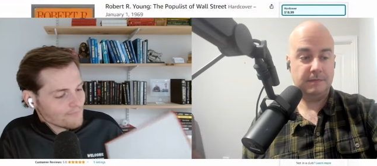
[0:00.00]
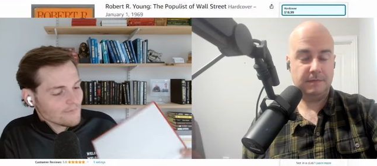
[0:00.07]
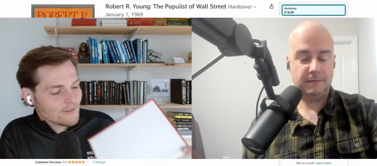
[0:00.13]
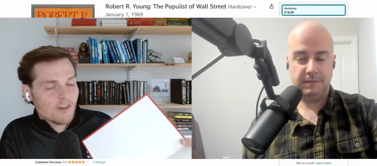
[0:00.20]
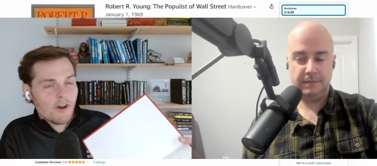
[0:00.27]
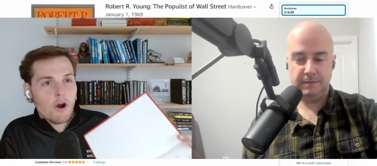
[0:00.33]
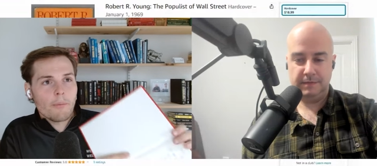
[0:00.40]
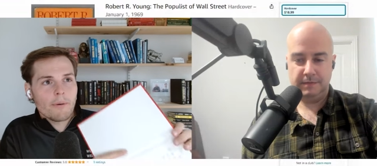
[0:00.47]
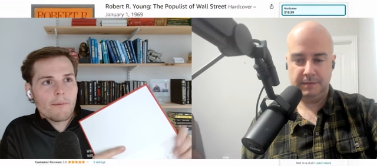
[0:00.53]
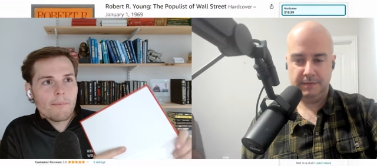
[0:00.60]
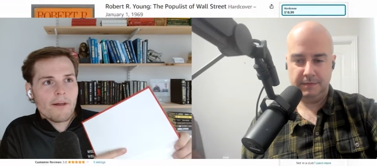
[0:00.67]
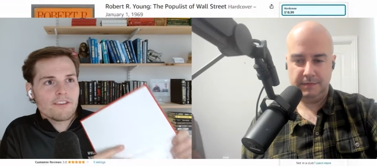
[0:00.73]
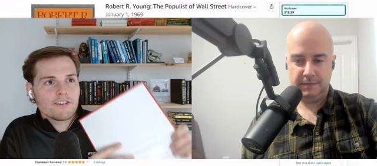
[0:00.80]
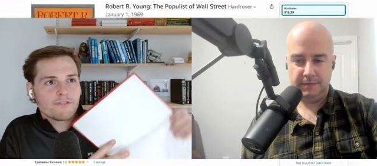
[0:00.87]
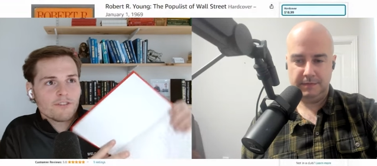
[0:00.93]
Speaker 1: So I open up
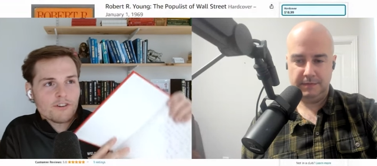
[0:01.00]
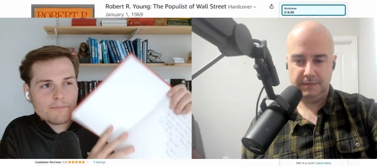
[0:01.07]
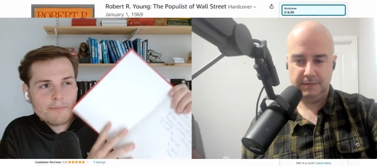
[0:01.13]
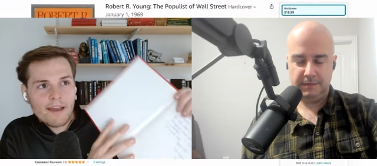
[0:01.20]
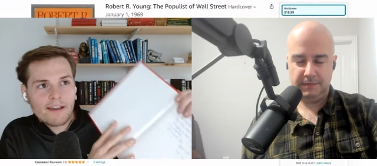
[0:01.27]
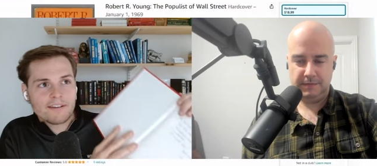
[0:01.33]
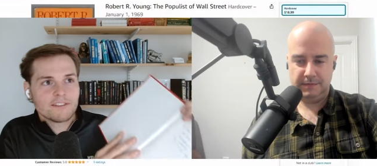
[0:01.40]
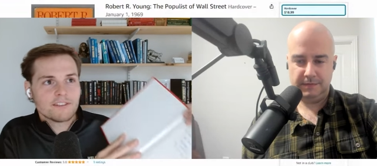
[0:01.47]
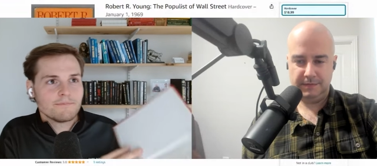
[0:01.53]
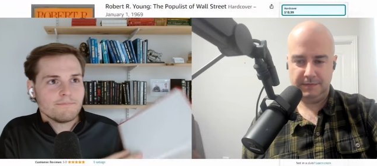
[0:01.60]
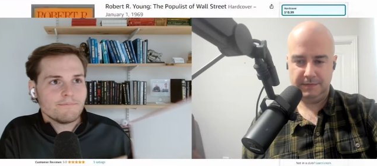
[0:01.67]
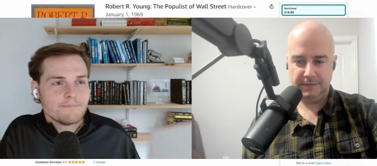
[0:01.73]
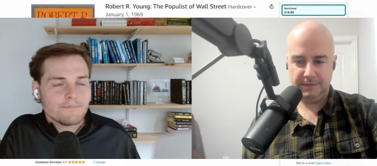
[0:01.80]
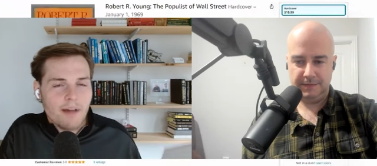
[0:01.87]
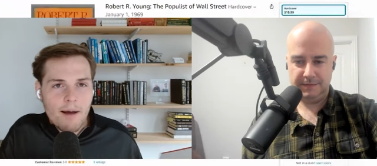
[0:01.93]
on this first page.
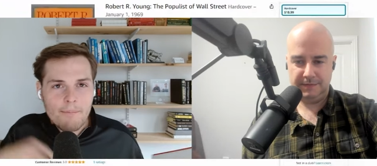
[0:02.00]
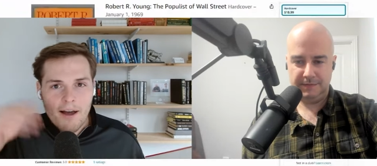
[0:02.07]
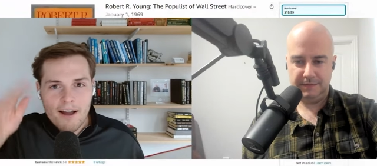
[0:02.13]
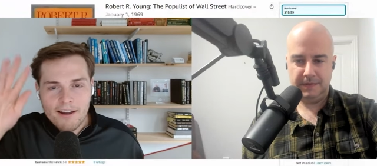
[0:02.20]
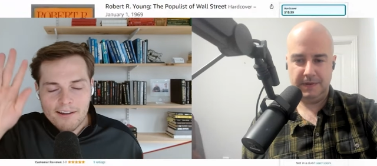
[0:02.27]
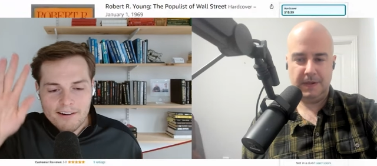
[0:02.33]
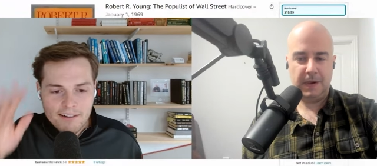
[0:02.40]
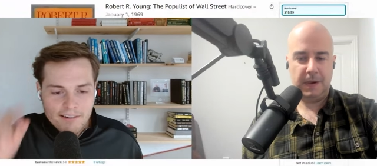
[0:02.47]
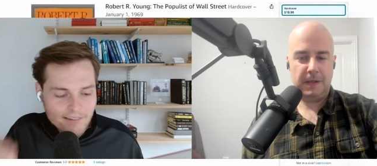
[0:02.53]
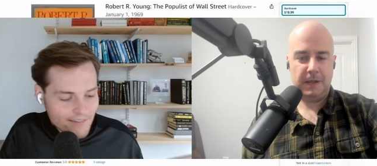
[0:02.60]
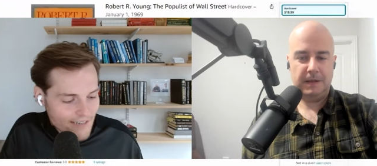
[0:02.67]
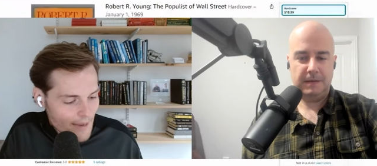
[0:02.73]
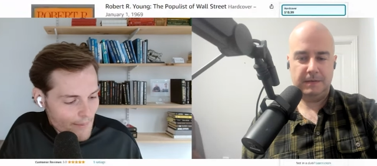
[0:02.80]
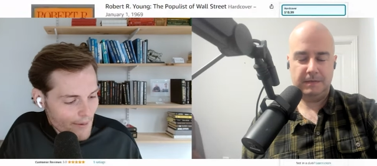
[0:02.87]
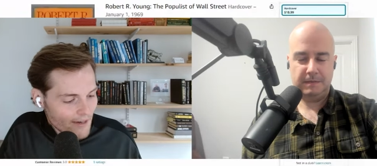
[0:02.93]
I'm not gonna
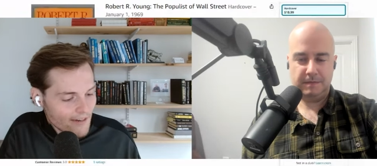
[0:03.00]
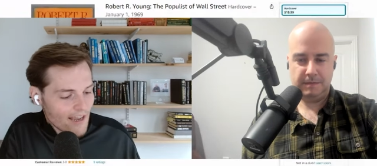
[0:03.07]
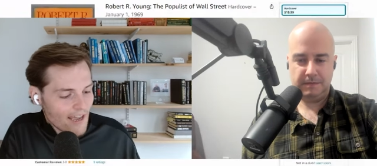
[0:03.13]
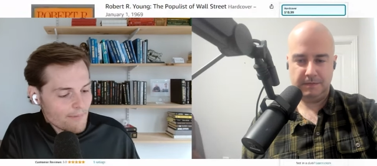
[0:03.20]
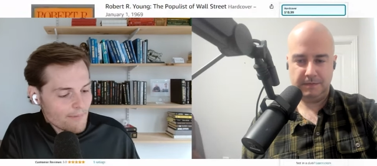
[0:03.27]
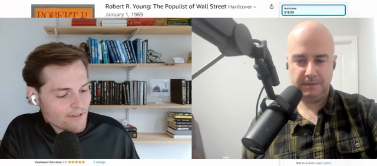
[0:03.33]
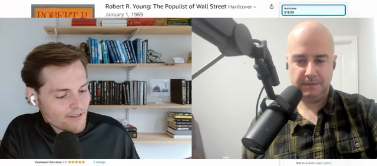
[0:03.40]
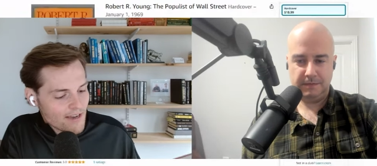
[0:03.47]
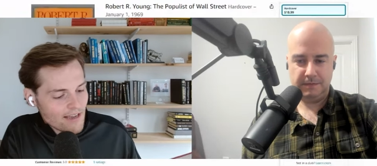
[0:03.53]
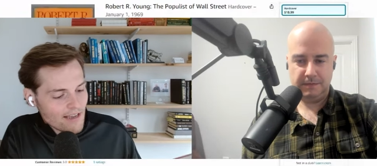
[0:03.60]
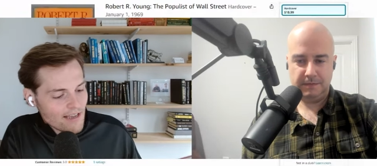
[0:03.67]
name any names.